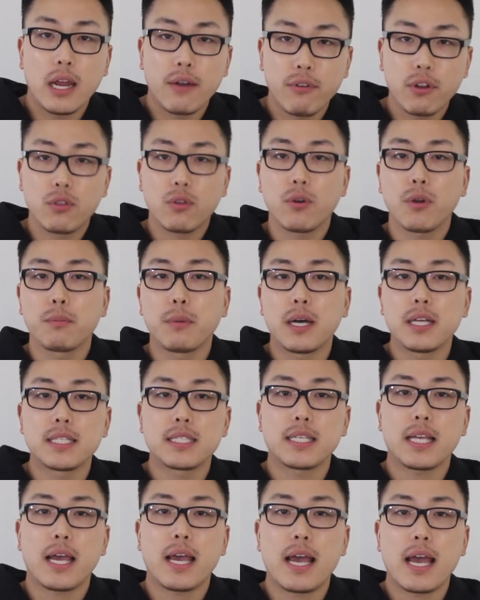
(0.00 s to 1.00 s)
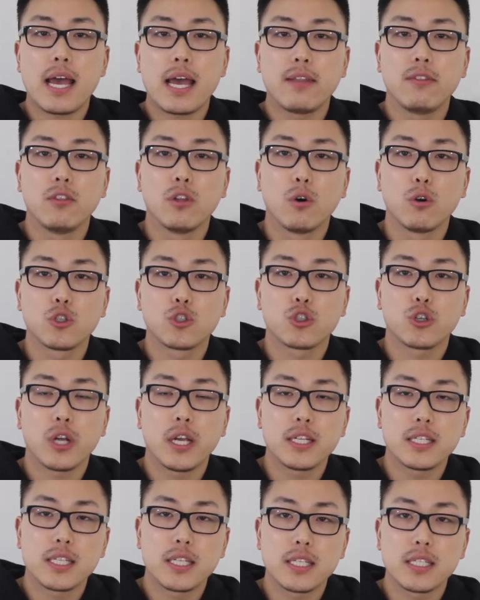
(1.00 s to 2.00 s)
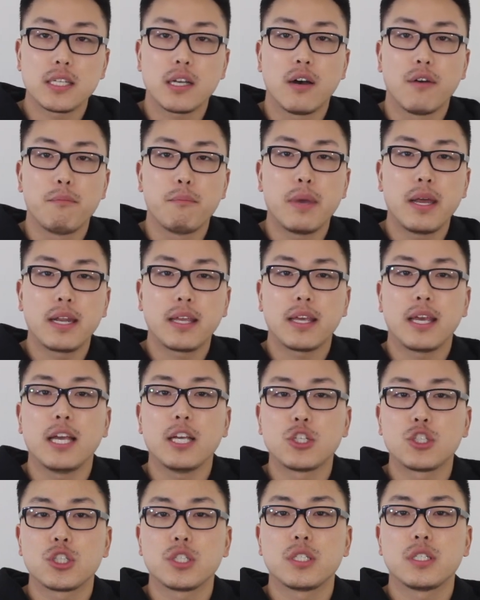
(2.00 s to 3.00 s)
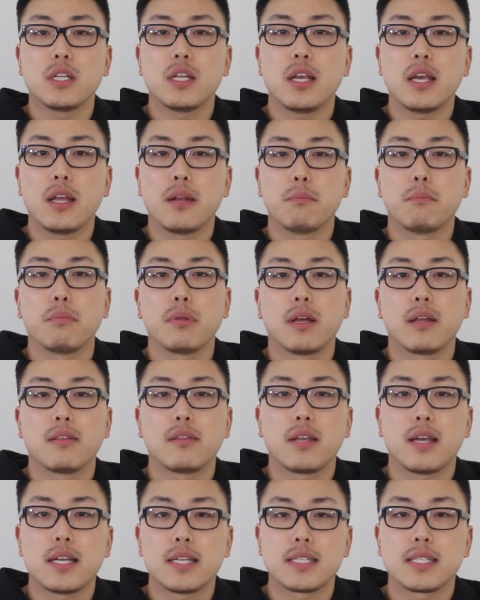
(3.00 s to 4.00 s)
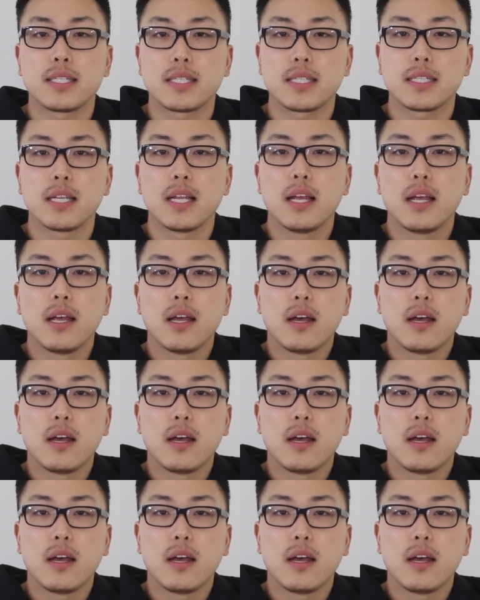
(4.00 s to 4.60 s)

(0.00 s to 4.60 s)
every three months had no traces of medication in blood tests